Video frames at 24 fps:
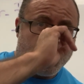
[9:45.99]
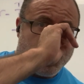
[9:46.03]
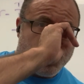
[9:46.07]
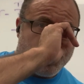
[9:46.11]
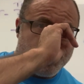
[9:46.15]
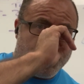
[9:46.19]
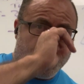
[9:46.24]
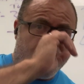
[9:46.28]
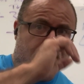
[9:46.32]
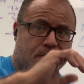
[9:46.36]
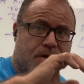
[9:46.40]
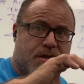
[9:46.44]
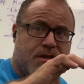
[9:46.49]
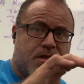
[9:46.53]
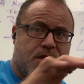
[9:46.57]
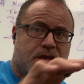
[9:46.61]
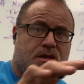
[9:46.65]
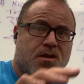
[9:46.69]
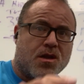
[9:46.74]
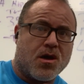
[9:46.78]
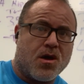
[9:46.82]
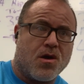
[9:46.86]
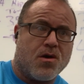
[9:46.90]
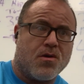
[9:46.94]
But we
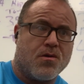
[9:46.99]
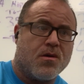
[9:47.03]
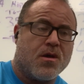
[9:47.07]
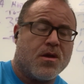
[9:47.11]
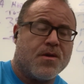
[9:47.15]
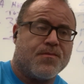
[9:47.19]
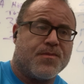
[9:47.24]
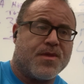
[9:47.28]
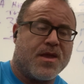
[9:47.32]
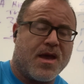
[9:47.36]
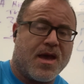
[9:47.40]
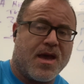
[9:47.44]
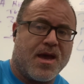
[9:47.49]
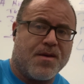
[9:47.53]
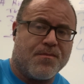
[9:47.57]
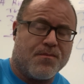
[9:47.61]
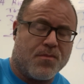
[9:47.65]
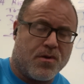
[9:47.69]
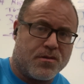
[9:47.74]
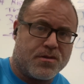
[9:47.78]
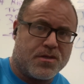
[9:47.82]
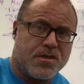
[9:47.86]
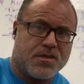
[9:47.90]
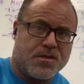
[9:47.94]
did know that
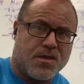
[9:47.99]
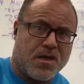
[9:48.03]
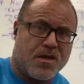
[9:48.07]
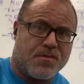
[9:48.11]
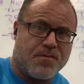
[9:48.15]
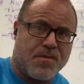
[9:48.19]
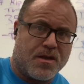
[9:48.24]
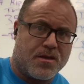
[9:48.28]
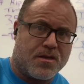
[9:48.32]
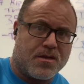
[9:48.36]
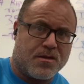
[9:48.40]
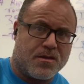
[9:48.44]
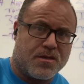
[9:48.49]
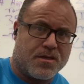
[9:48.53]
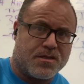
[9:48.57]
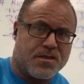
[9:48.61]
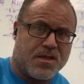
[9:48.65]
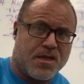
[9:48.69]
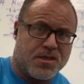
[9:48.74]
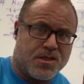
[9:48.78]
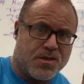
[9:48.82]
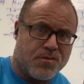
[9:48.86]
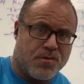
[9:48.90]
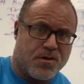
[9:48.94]
multi-segmental
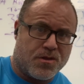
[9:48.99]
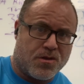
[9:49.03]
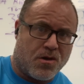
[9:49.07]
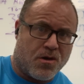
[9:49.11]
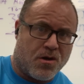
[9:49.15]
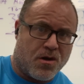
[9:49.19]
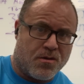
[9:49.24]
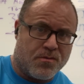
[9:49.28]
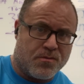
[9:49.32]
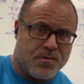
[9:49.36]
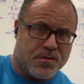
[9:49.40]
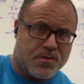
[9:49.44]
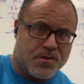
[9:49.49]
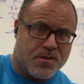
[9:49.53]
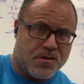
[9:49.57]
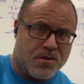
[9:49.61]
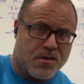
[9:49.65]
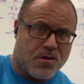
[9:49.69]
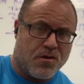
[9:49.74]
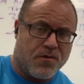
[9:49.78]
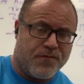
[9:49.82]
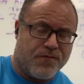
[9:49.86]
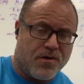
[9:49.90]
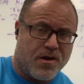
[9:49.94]
extension with arms
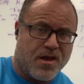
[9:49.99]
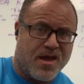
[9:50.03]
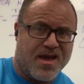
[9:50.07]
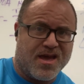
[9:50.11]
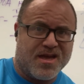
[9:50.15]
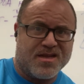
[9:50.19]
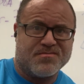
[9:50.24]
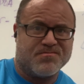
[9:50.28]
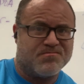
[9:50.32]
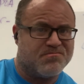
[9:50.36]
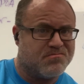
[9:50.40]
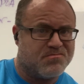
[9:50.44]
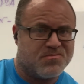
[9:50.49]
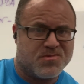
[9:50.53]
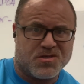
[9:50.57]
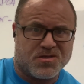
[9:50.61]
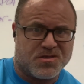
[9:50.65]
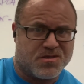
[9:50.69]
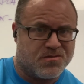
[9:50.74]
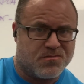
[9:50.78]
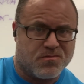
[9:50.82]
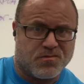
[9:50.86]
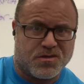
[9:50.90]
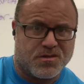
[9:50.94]
overhead
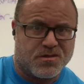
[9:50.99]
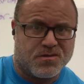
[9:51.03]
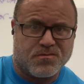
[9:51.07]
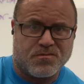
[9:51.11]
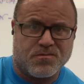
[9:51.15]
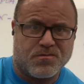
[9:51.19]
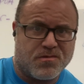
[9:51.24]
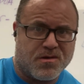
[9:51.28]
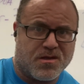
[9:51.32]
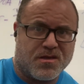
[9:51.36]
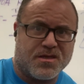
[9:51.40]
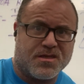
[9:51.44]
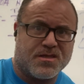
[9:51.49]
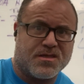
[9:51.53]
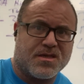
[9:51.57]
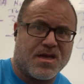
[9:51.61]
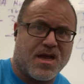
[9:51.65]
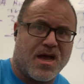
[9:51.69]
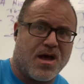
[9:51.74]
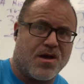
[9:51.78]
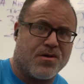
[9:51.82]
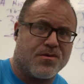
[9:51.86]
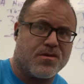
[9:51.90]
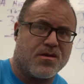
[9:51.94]
just was really
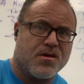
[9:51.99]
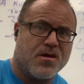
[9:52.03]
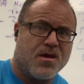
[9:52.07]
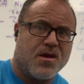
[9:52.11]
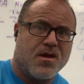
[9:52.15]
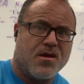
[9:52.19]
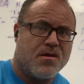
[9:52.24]
south.